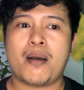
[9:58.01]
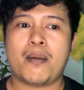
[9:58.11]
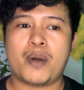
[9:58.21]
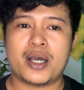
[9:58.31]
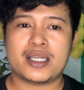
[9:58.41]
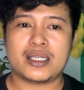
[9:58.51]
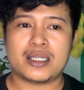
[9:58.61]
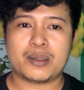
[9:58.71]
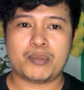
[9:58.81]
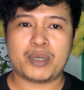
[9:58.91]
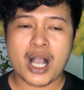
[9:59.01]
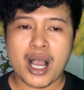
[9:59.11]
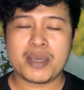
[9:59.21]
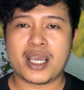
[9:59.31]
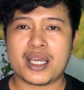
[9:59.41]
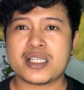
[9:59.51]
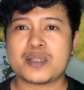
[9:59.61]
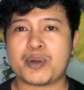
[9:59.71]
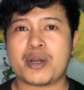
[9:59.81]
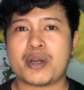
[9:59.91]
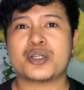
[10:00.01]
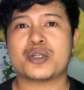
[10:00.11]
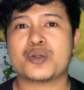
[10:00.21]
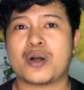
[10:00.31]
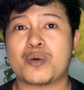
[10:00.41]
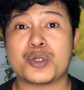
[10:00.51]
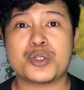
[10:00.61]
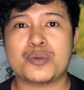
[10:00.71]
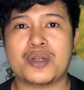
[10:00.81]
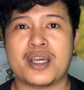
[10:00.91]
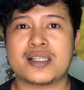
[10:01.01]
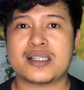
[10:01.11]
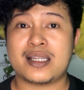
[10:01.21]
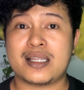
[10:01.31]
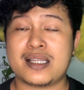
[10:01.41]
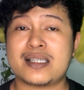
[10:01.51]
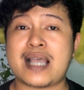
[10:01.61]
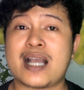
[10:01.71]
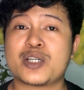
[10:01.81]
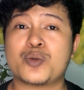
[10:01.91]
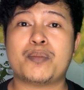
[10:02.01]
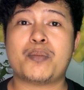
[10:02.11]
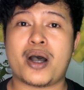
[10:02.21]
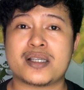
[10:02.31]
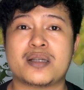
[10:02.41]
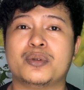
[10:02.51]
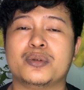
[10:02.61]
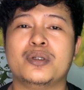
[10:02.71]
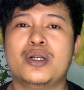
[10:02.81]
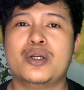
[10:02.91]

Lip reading: but becoming an inspiration to our students that it is actually possible